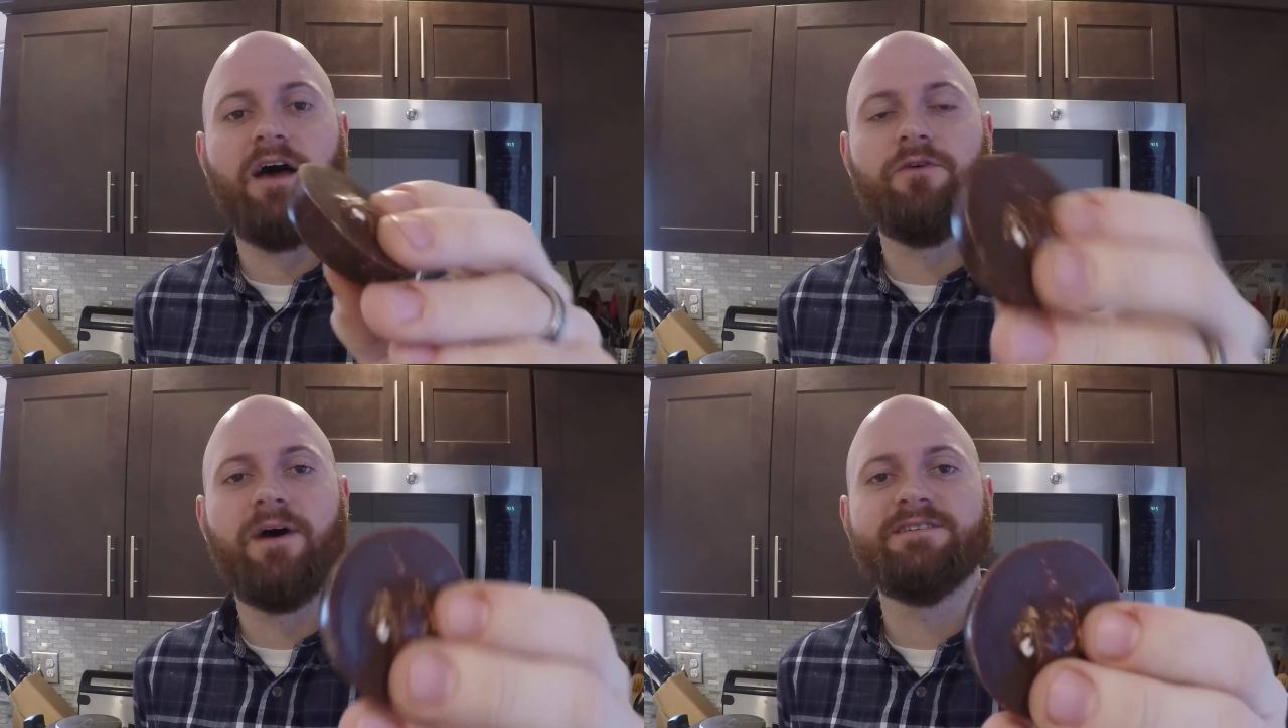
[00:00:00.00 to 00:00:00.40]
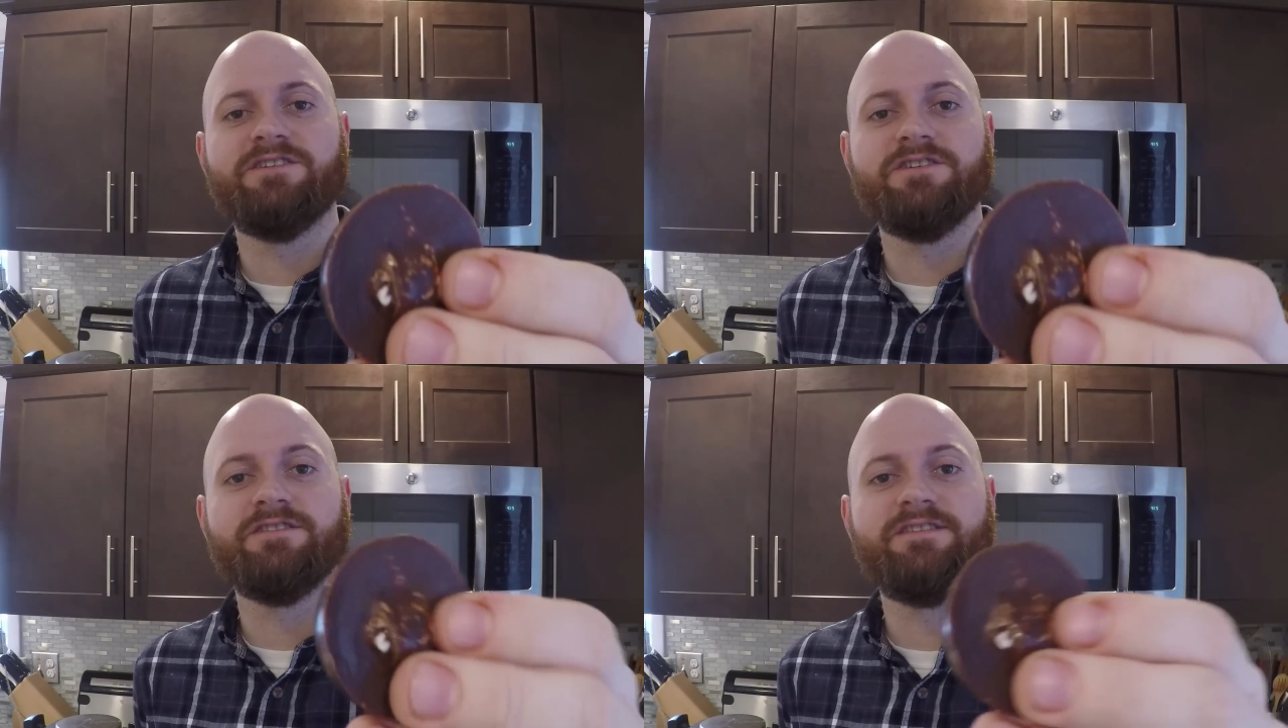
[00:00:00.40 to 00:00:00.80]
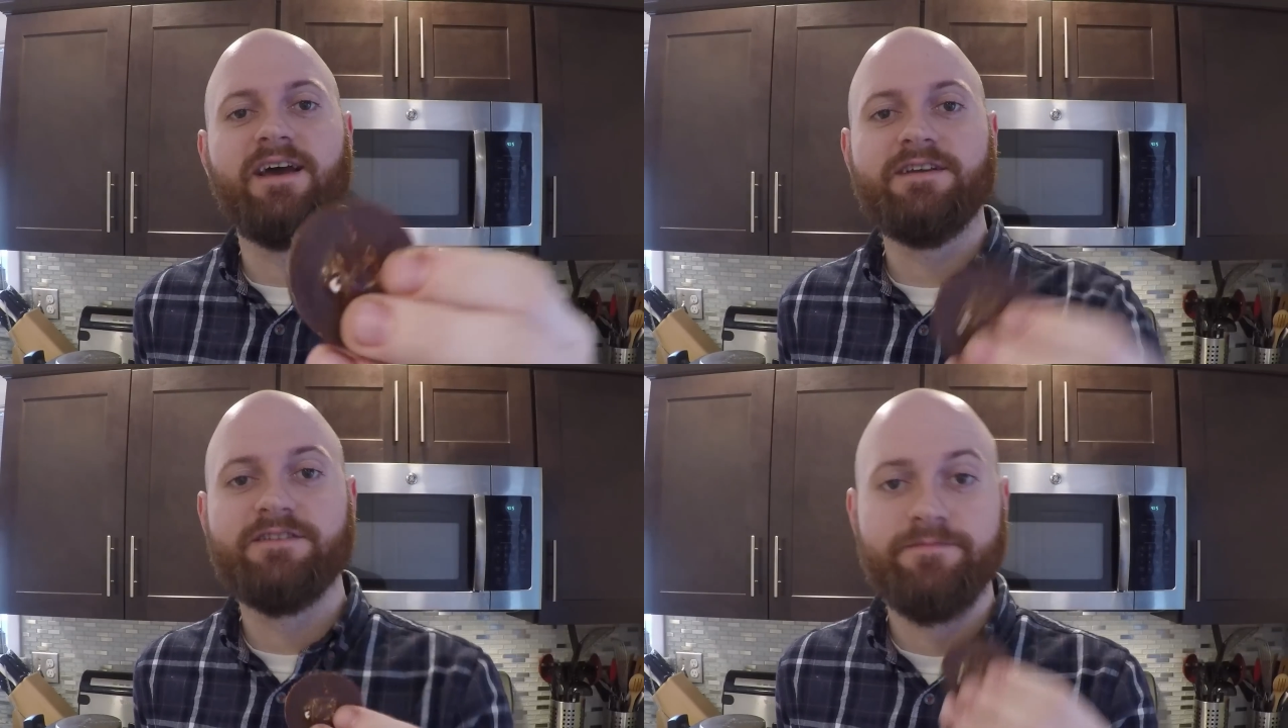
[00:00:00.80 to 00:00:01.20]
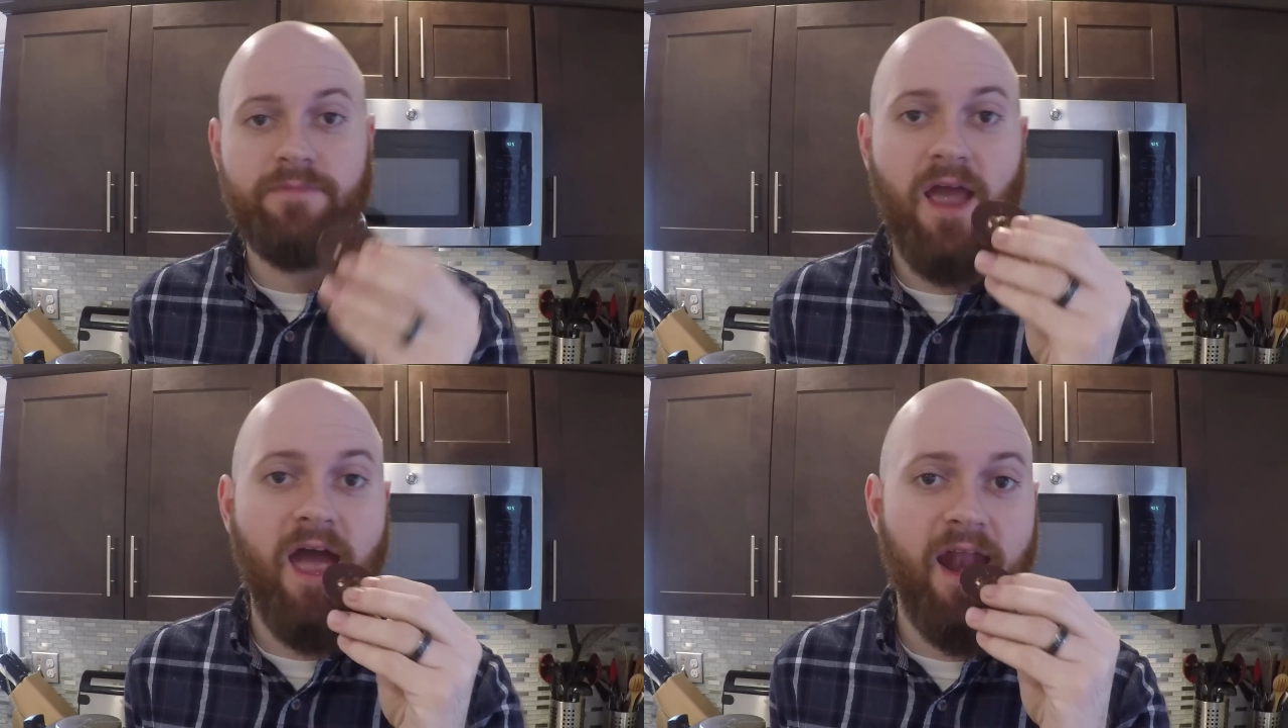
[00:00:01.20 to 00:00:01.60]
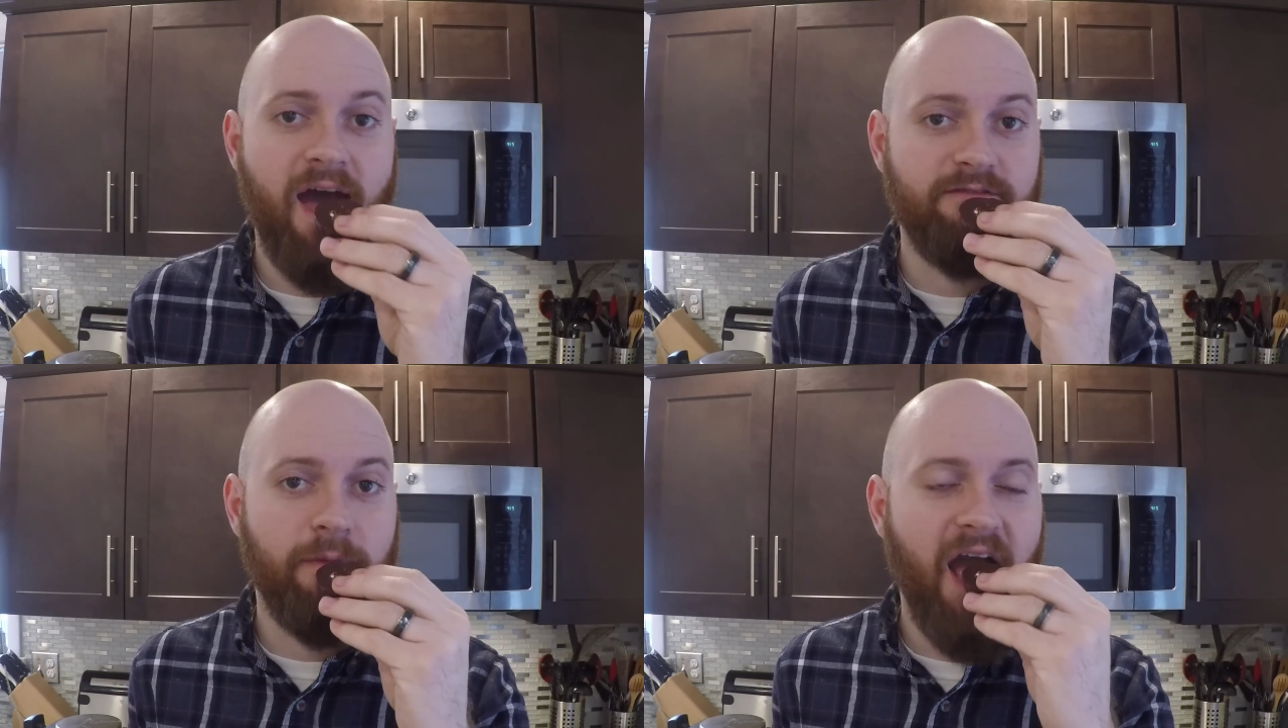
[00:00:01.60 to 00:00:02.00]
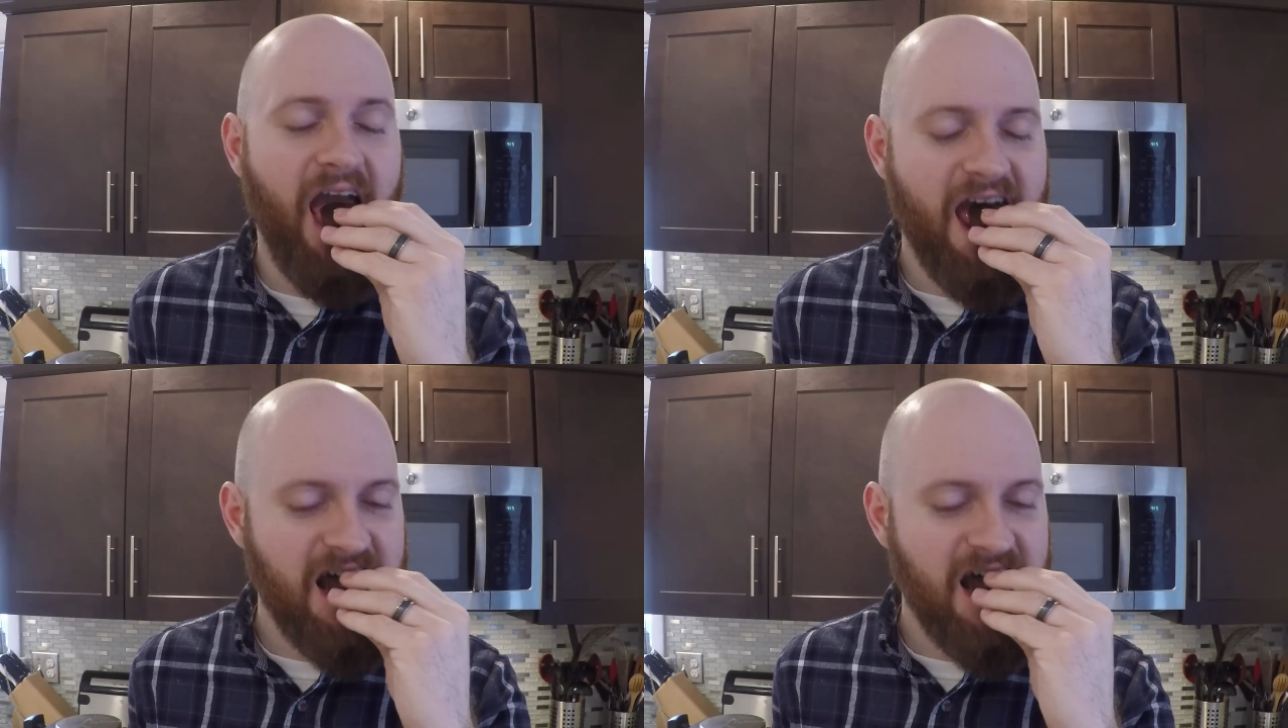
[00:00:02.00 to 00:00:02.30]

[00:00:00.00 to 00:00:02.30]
otherwise it just sticks. And have a bite.